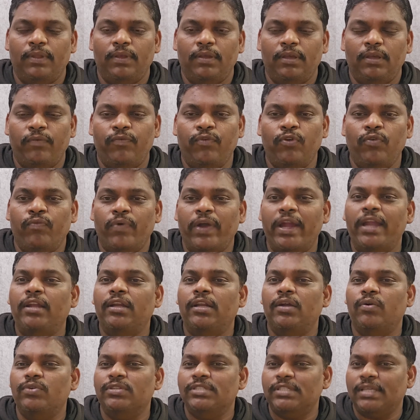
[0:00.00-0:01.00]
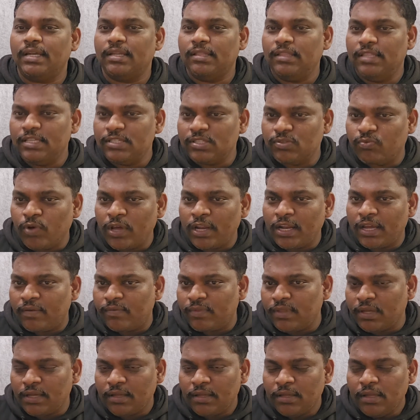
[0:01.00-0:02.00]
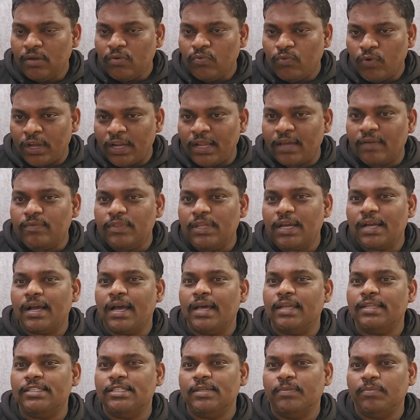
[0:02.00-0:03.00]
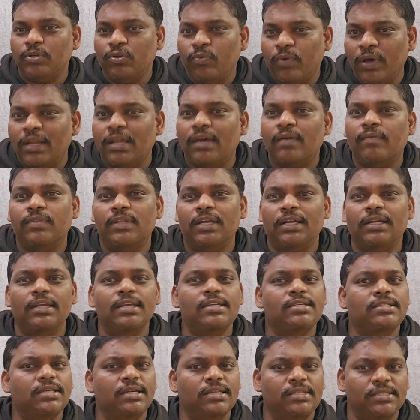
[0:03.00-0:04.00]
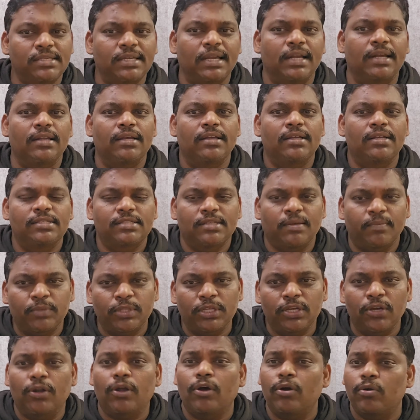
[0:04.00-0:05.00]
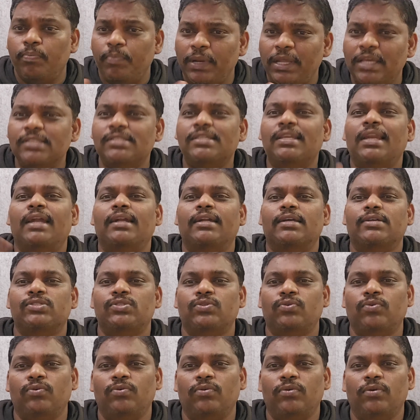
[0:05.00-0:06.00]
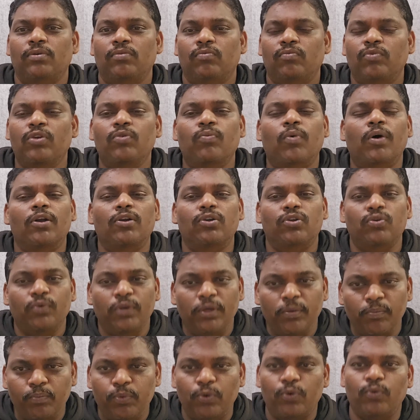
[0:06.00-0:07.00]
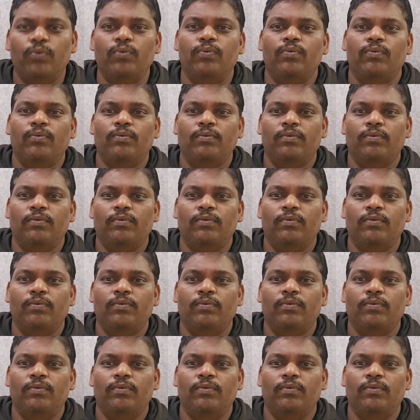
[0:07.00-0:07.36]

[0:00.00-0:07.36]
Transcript: If you find out, sir, this one of the concept, one of the teachers said something wrong, please let us know. We want to improve.